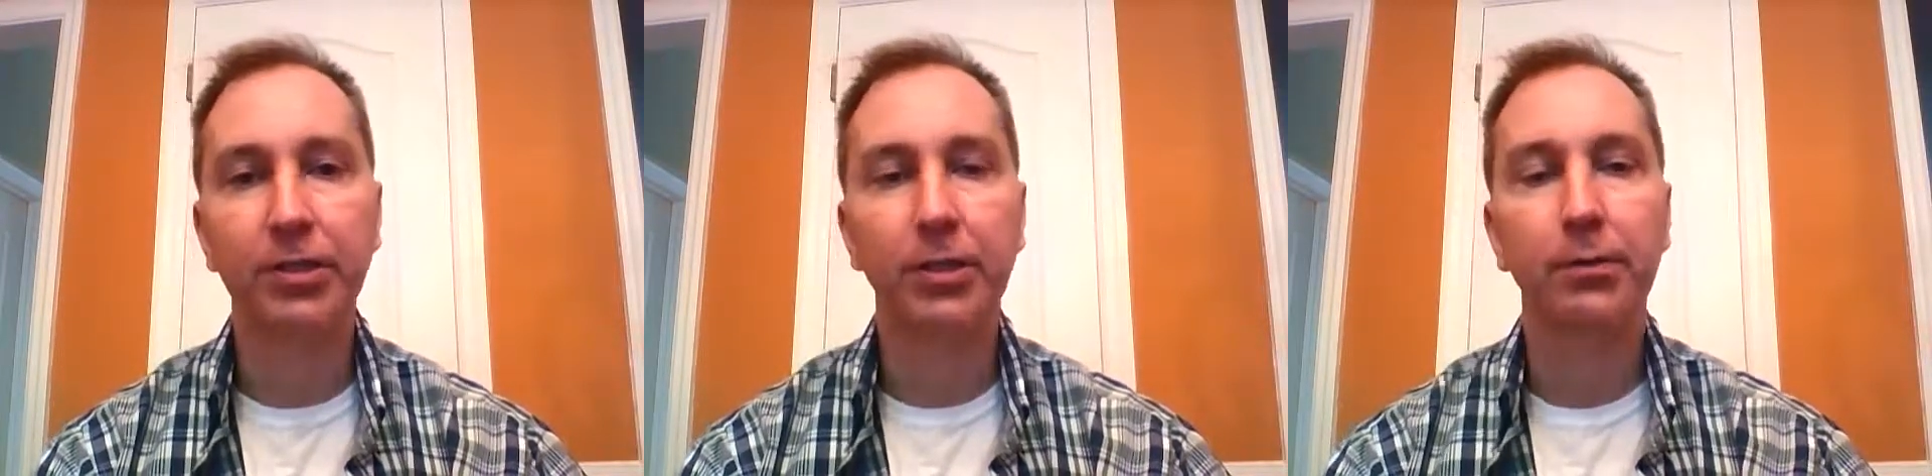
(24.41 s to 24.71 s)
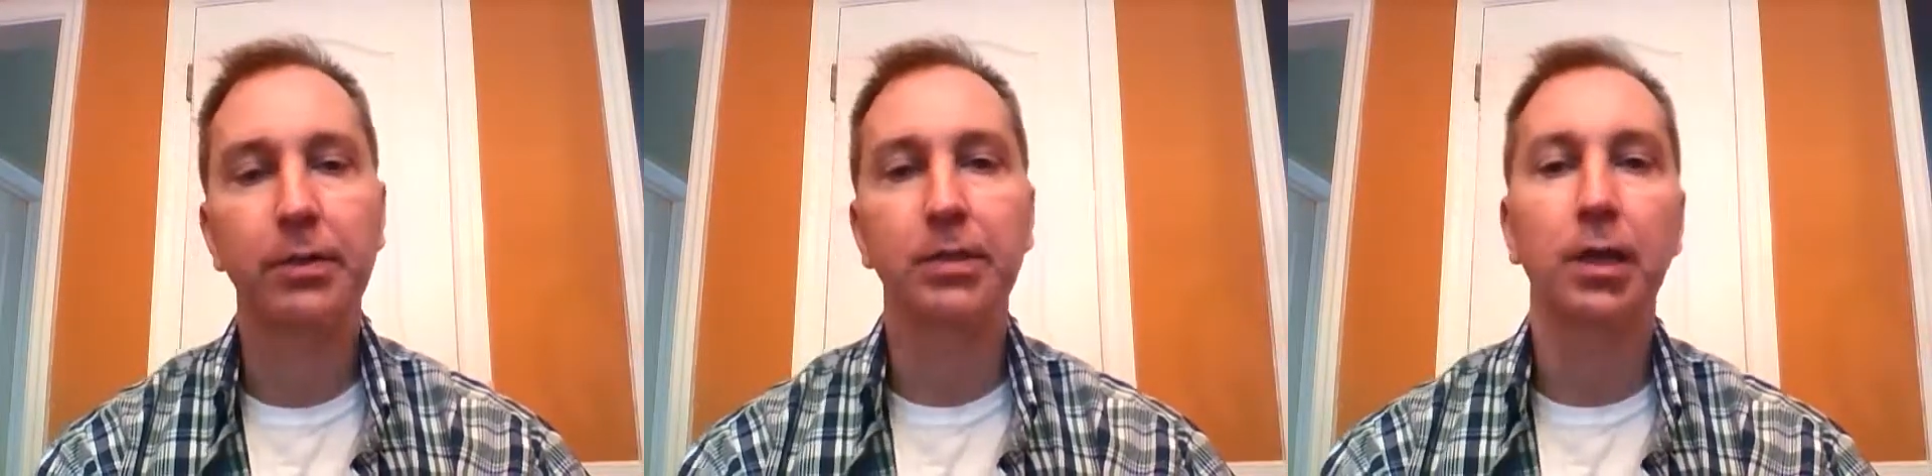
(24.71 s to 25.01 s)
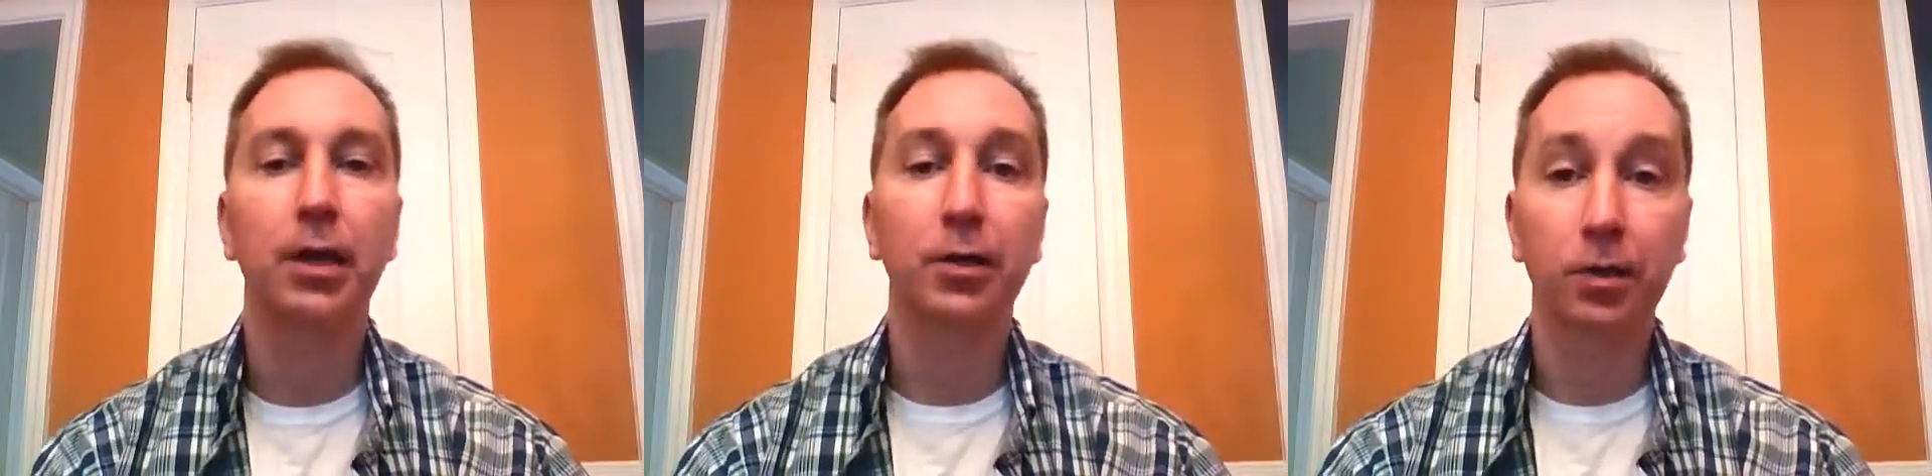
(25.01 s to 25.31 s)
so it's
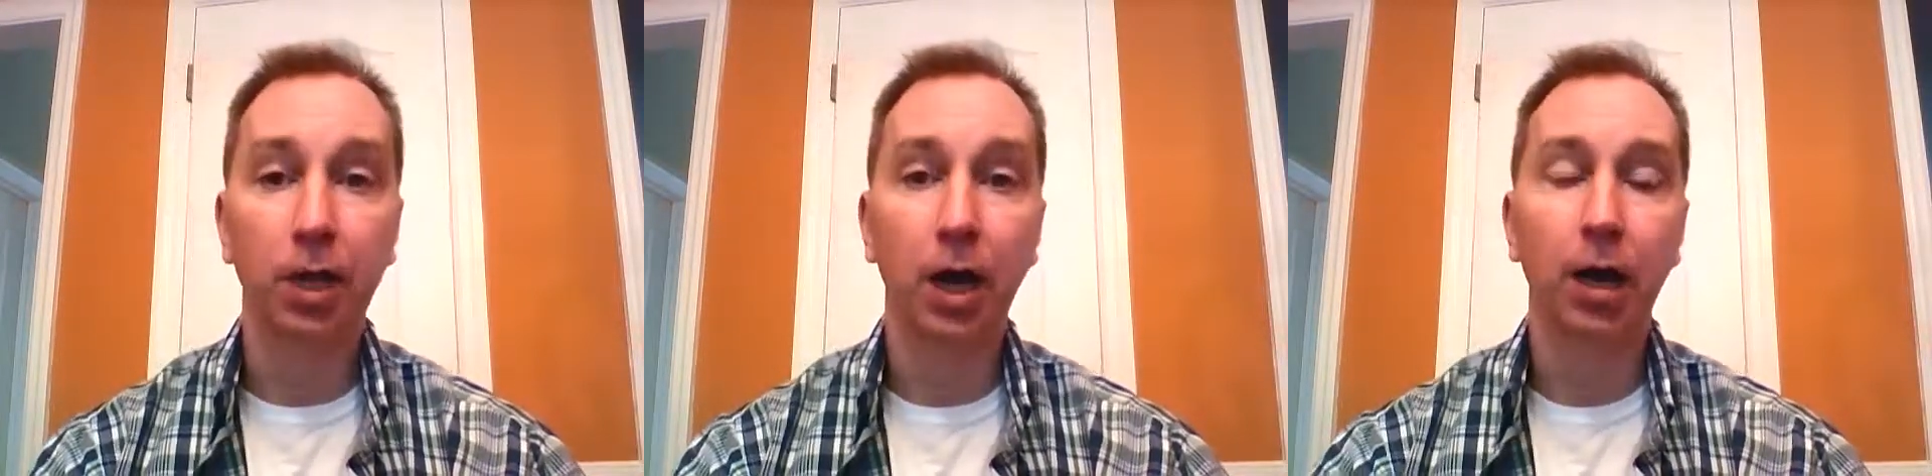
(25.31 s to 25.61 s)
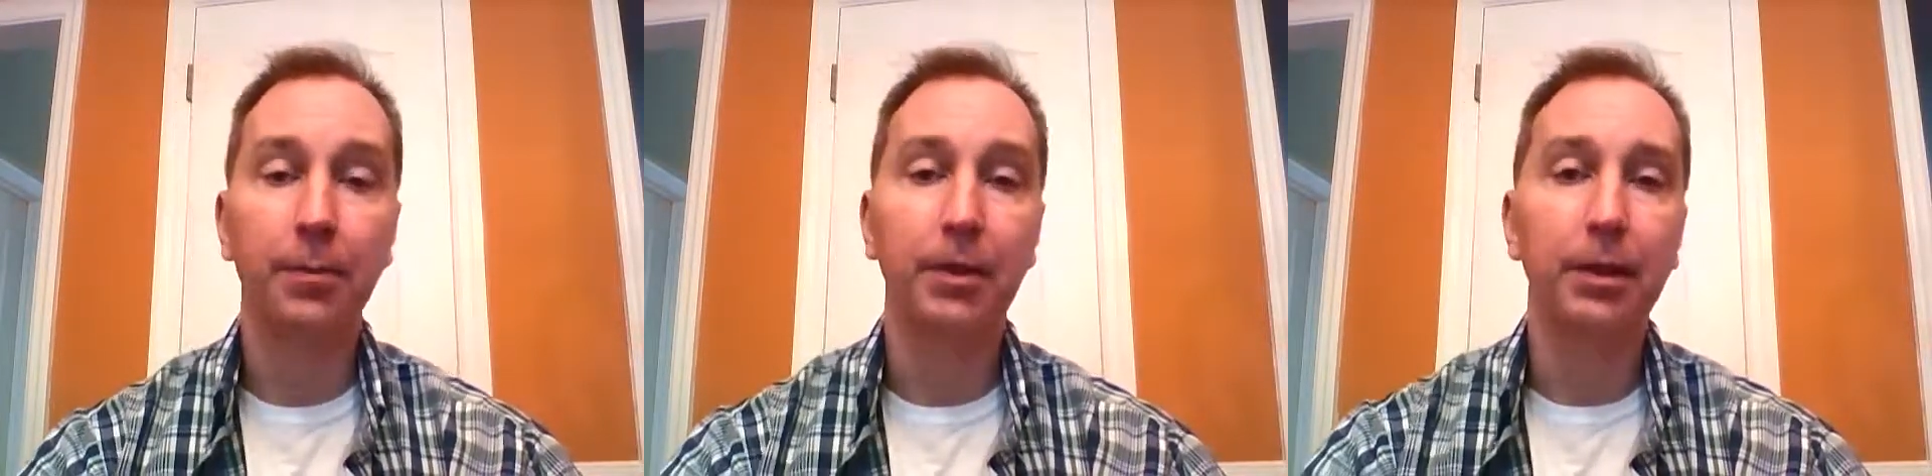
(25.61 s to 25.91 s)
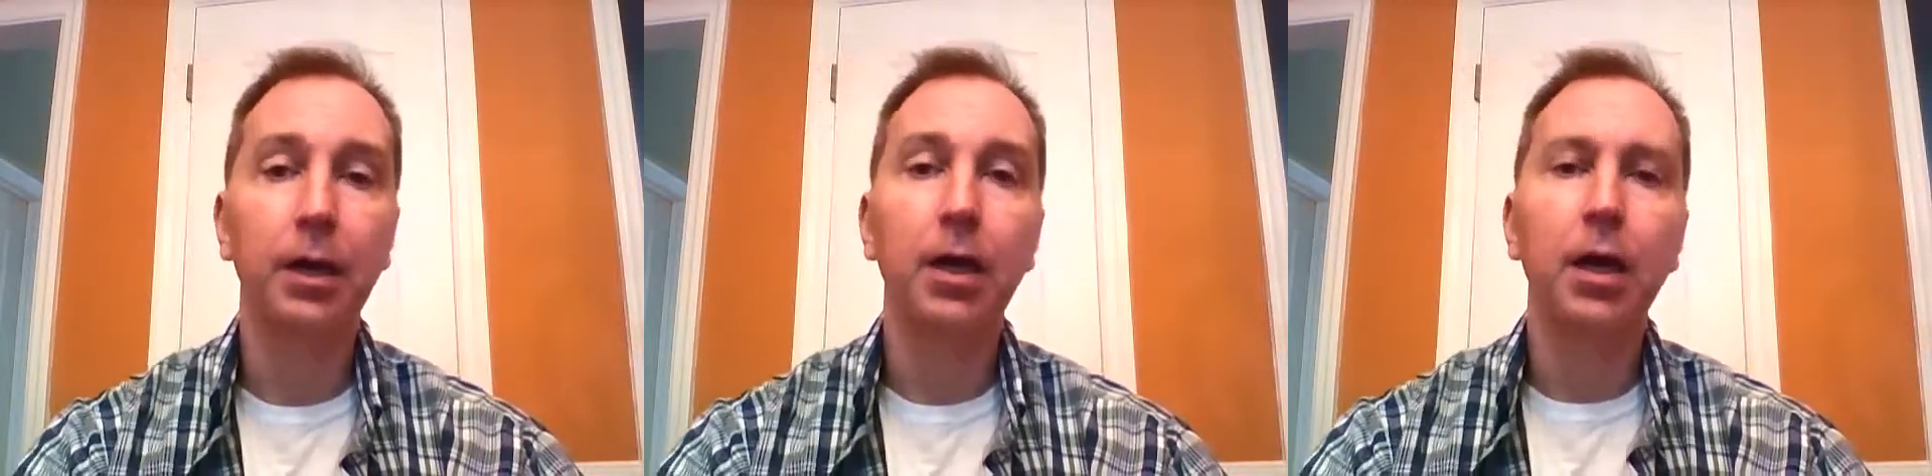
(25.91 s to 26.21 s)
not uncommon